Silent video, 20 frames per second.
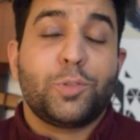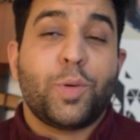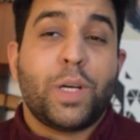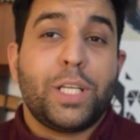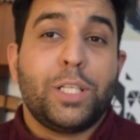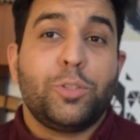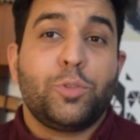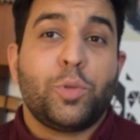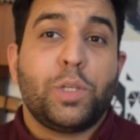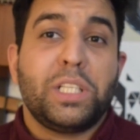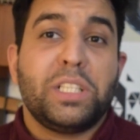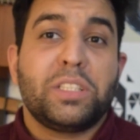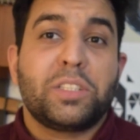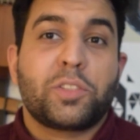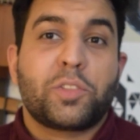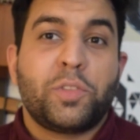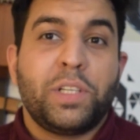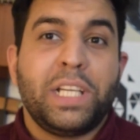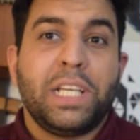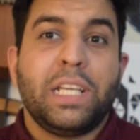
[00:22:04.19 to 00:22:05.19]
in
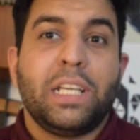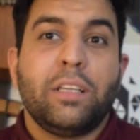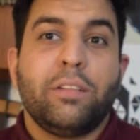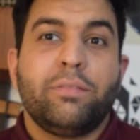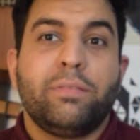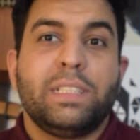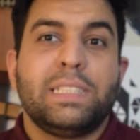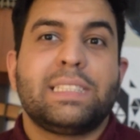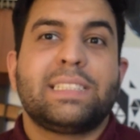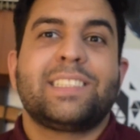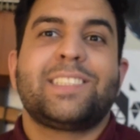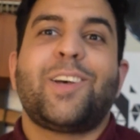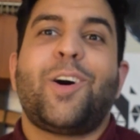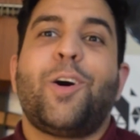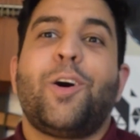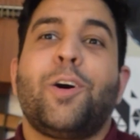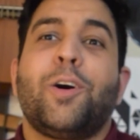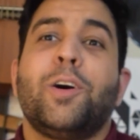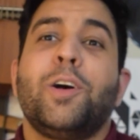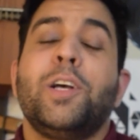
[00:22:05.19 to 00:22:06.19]
2023, we
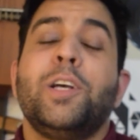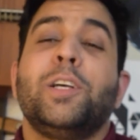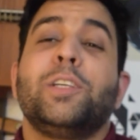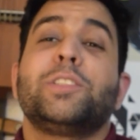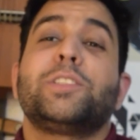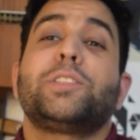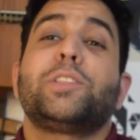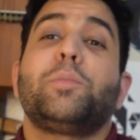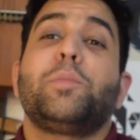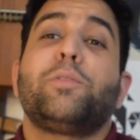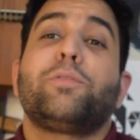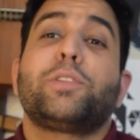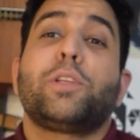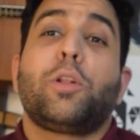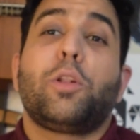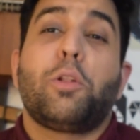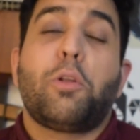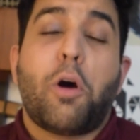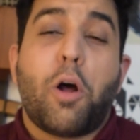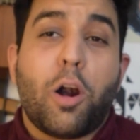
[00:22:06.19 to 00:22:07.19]
saw some of
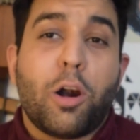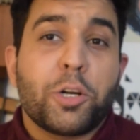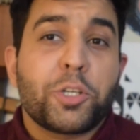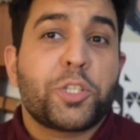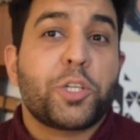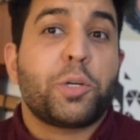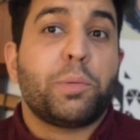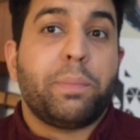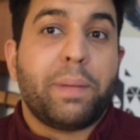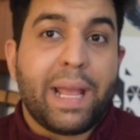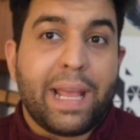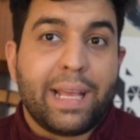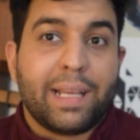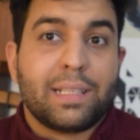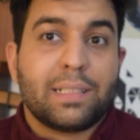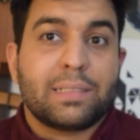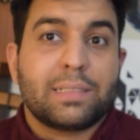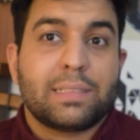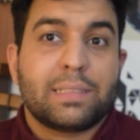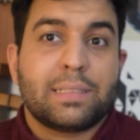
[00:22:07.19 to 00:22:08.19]
the larger
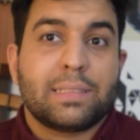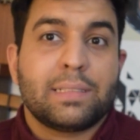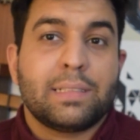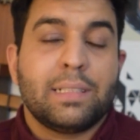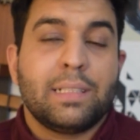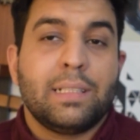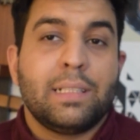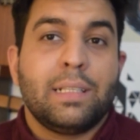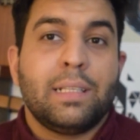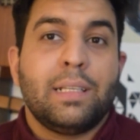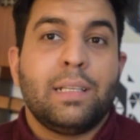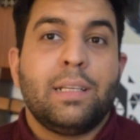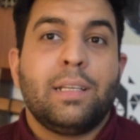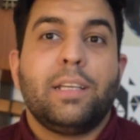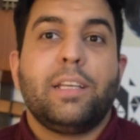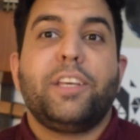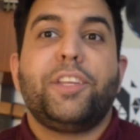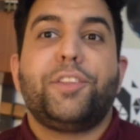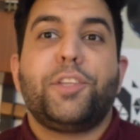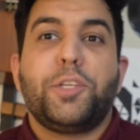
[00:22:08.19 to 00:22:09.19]
banks
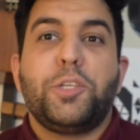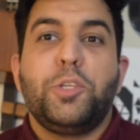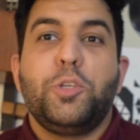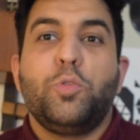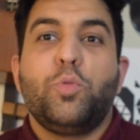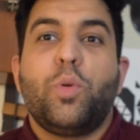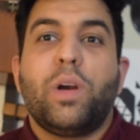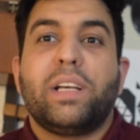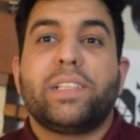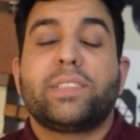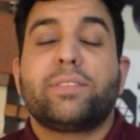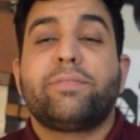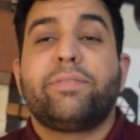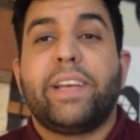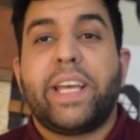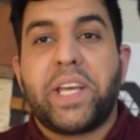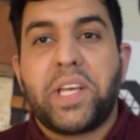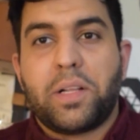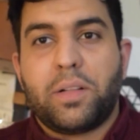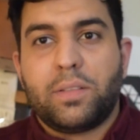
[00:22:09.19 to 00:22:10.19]
in the U.S.
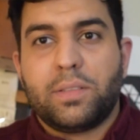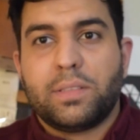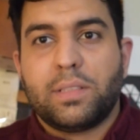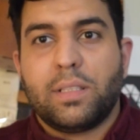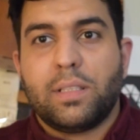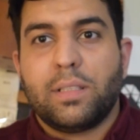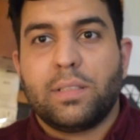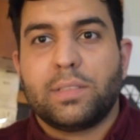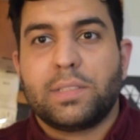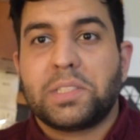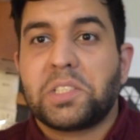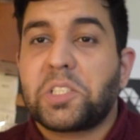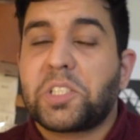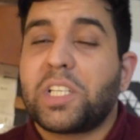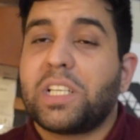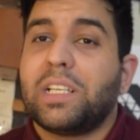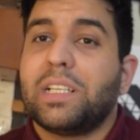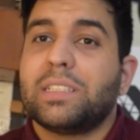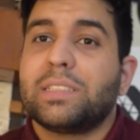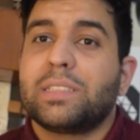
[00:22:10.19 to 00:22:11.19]
failed,
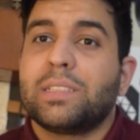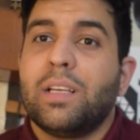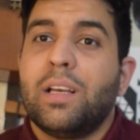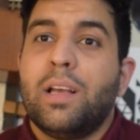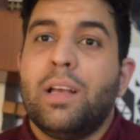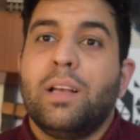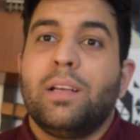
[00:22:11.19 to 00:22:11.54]
such as